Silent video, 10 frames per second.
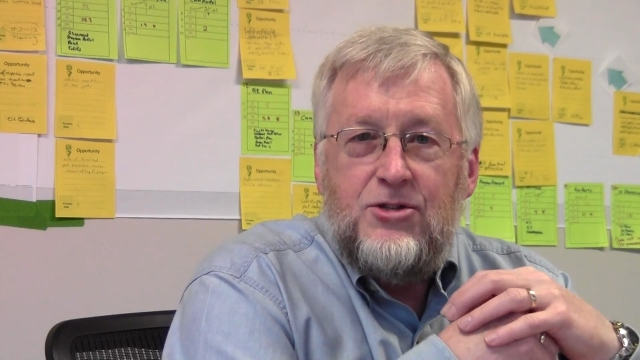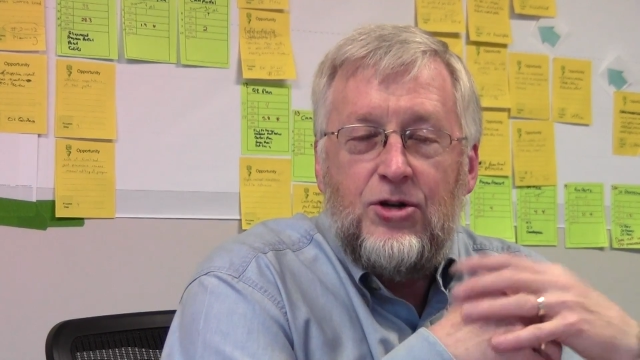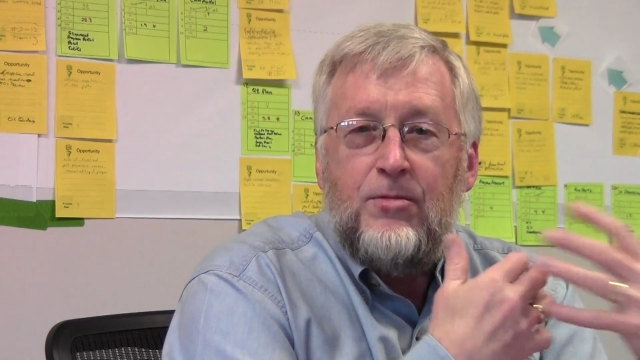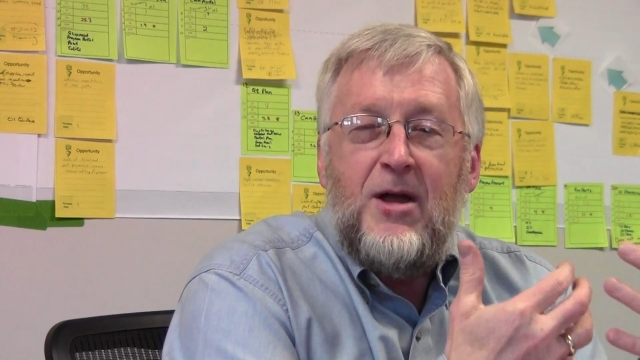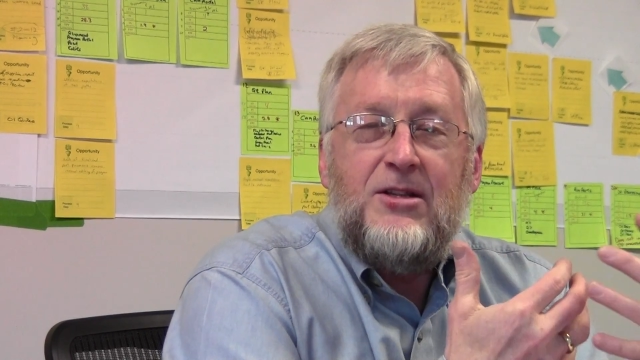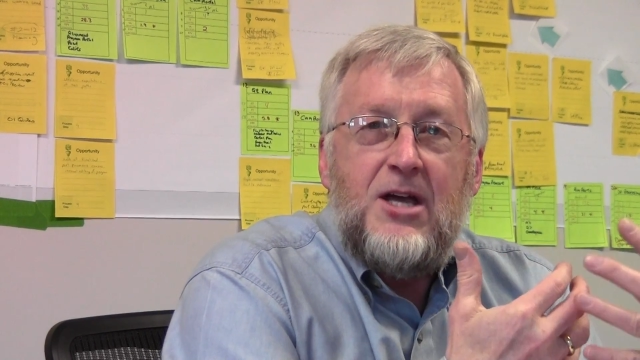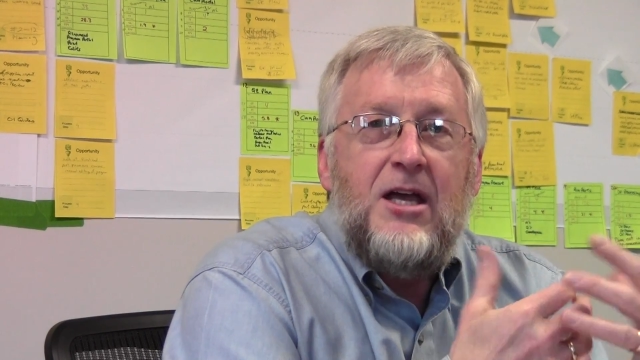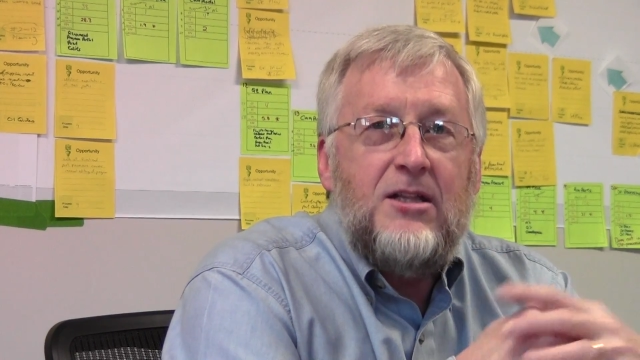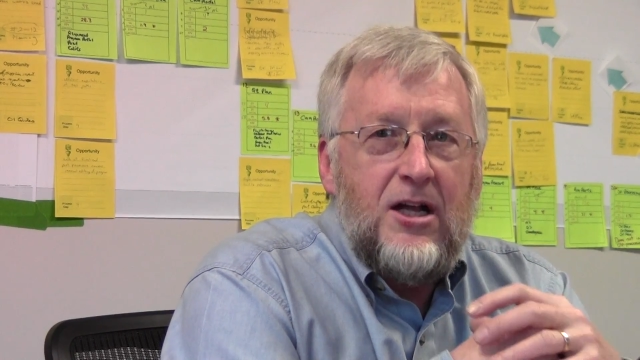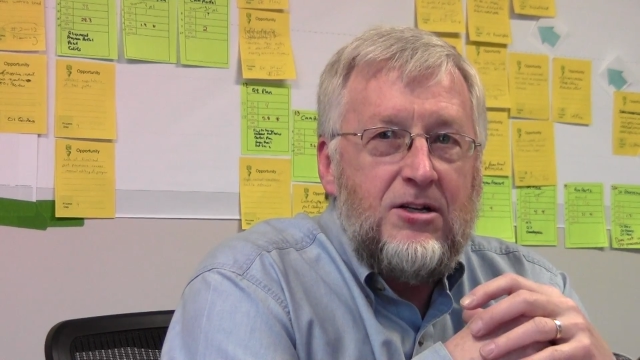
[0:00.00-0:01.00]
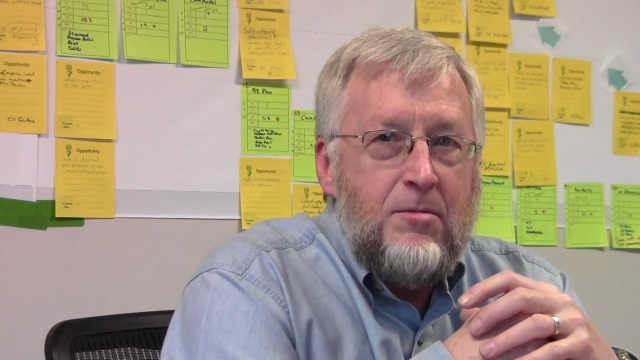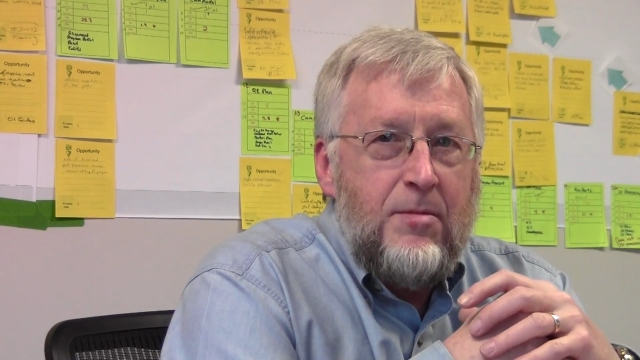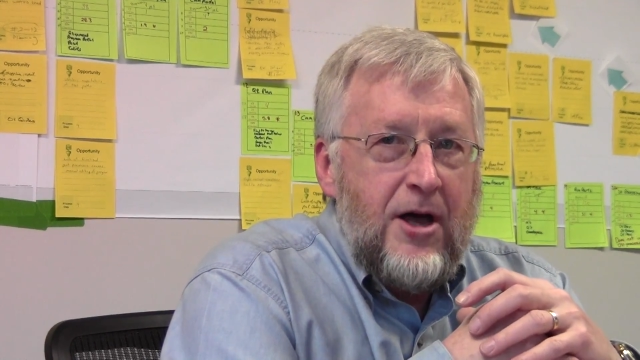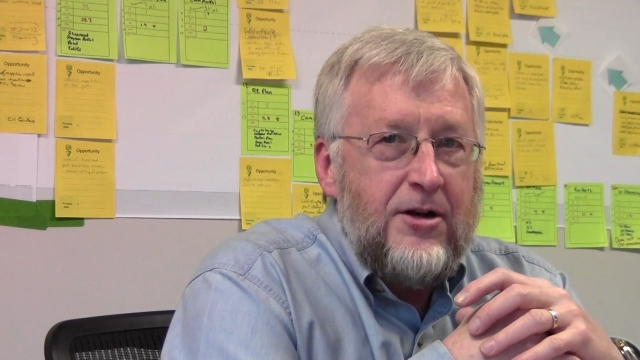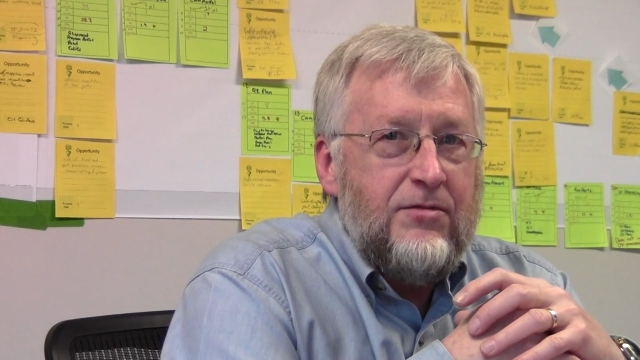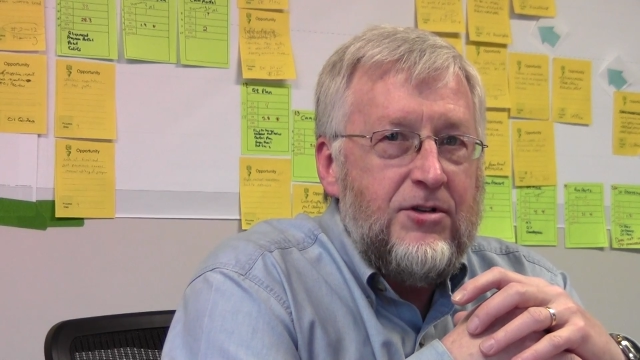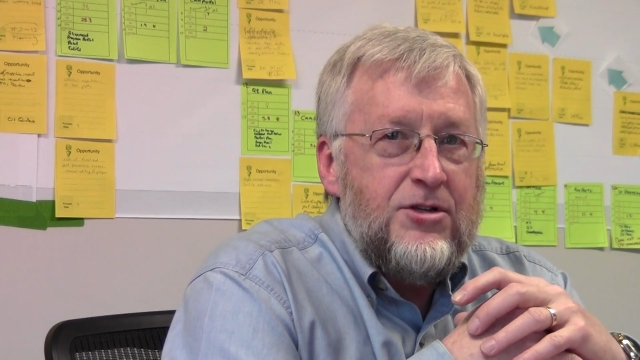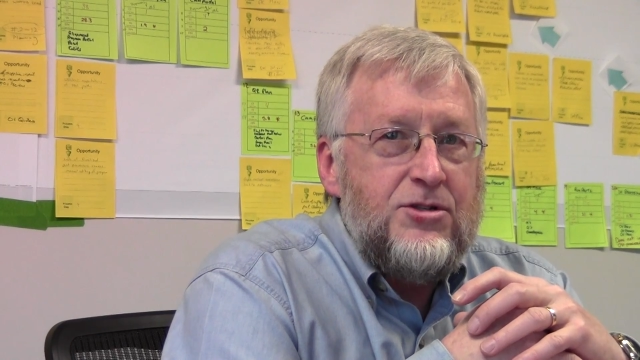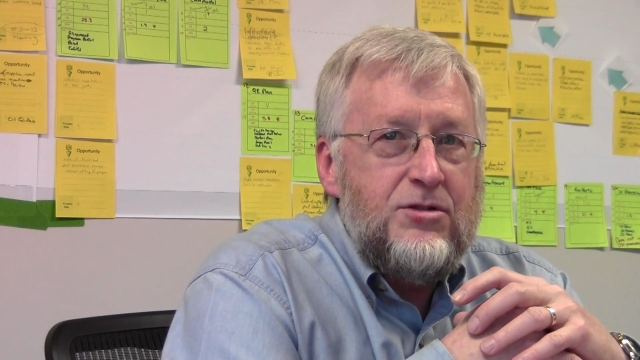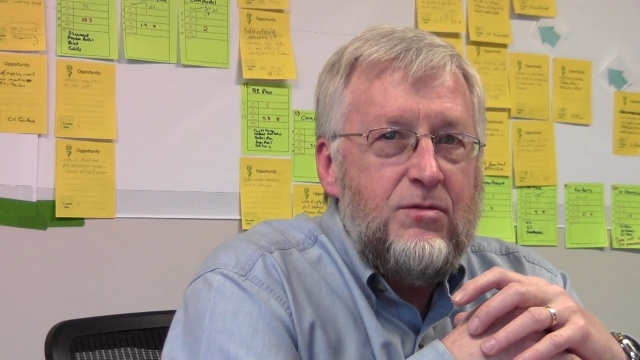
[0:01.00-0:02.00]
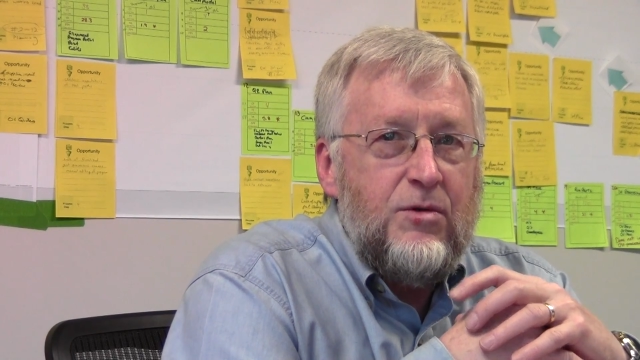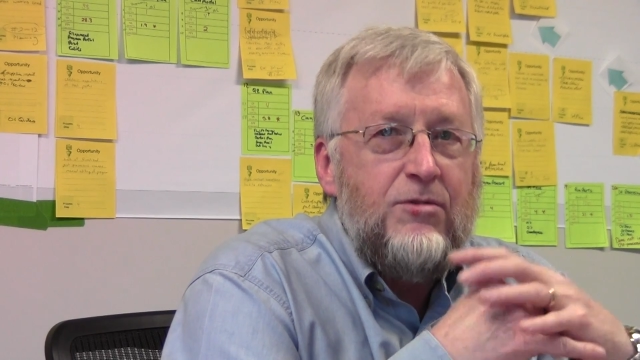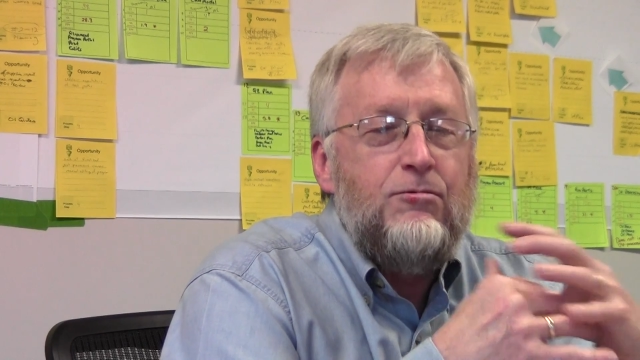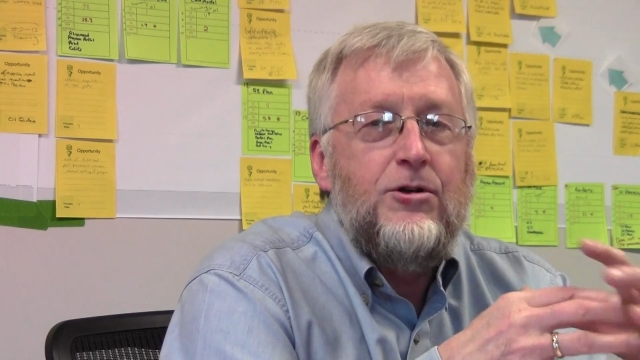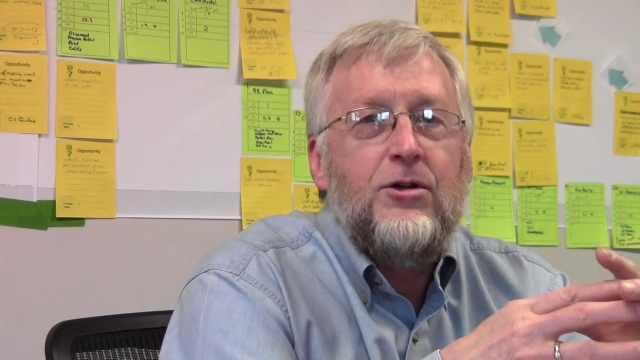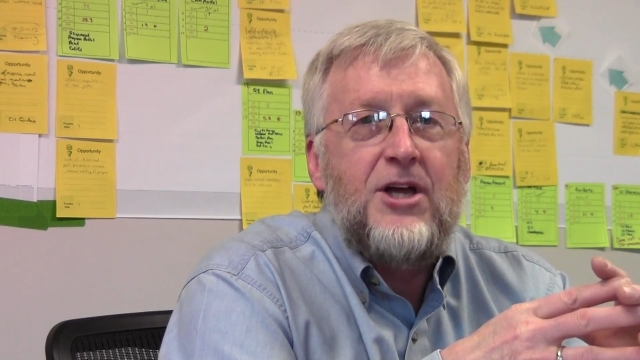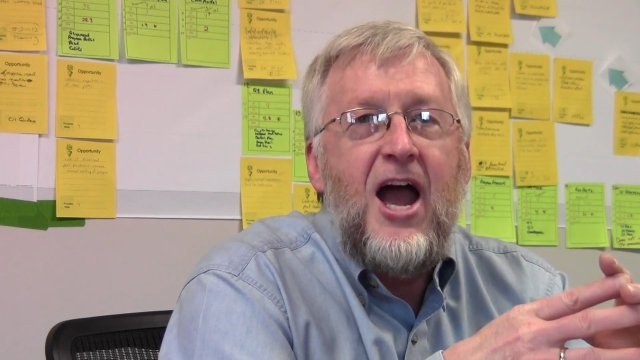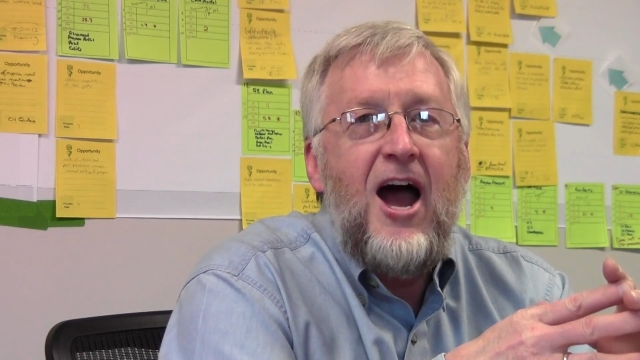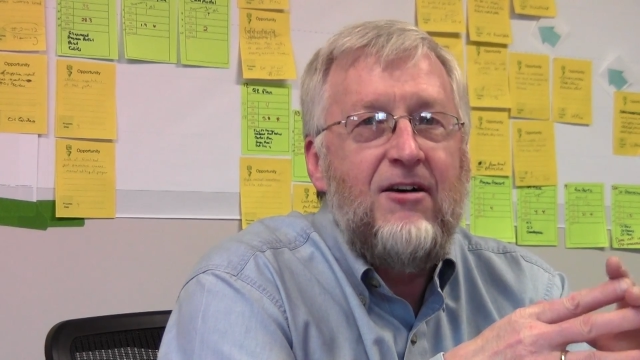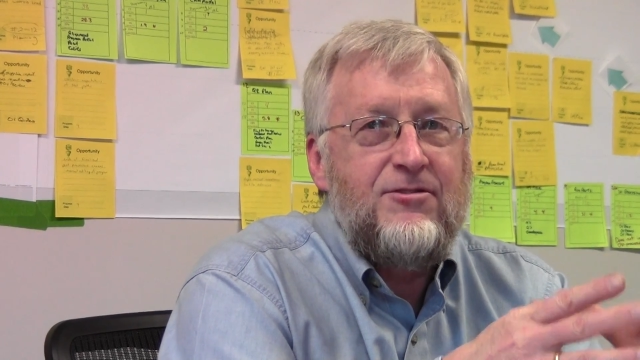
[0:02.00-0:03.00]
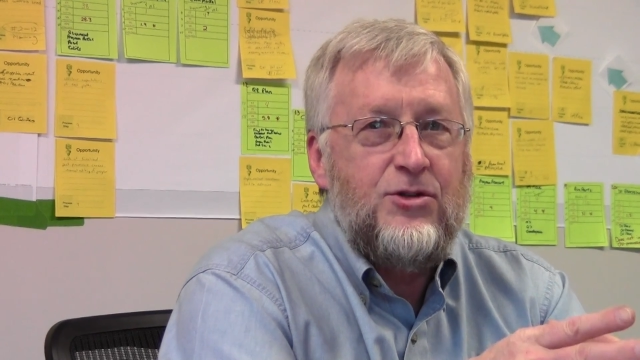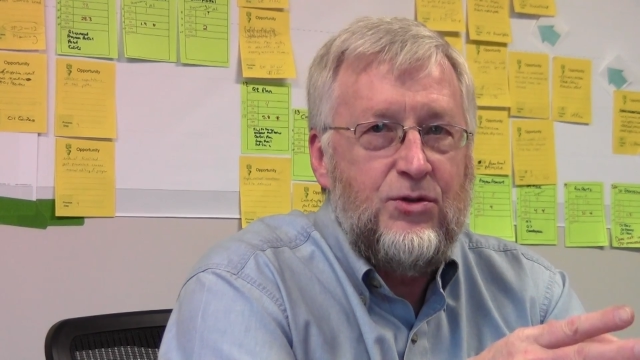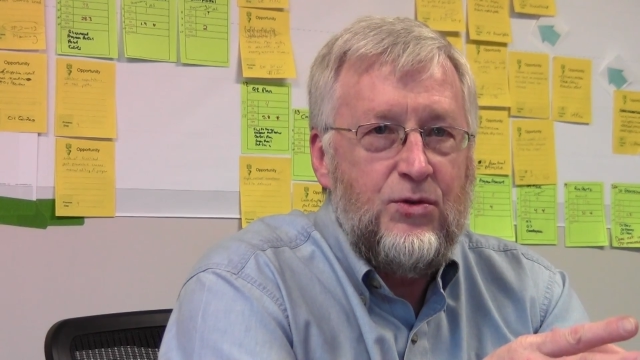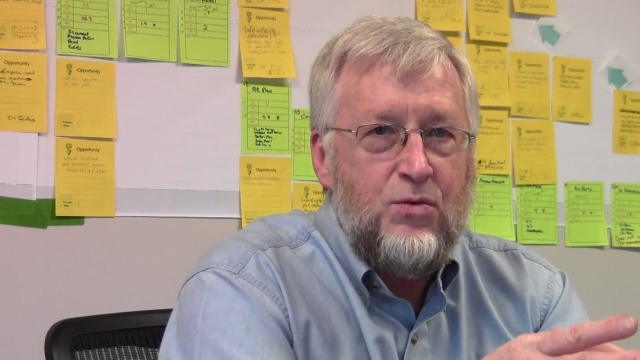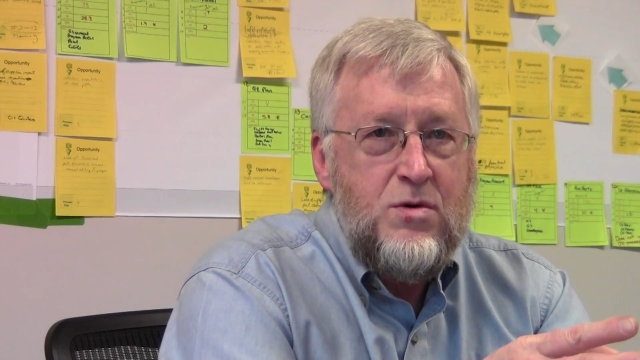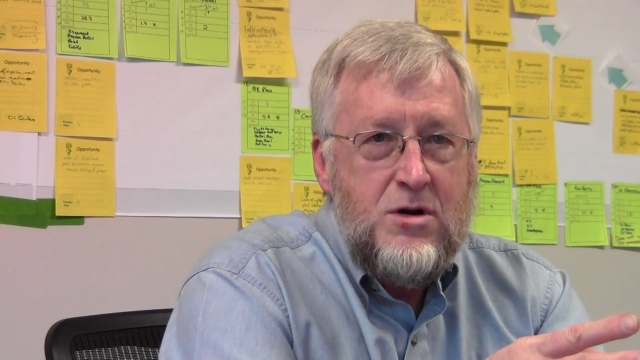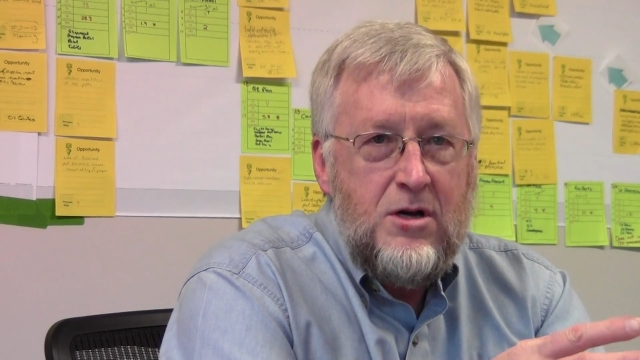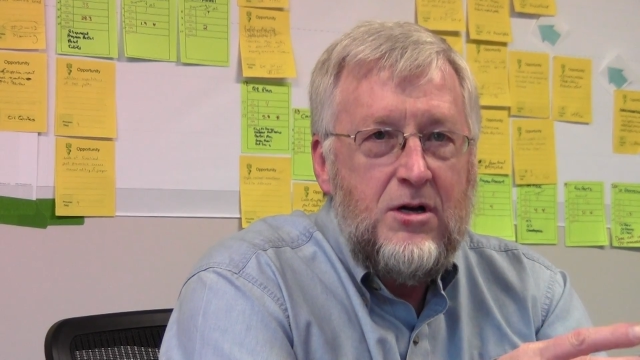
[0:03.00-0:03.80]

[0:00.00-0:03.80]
So to maintain that competitiveness, we really have to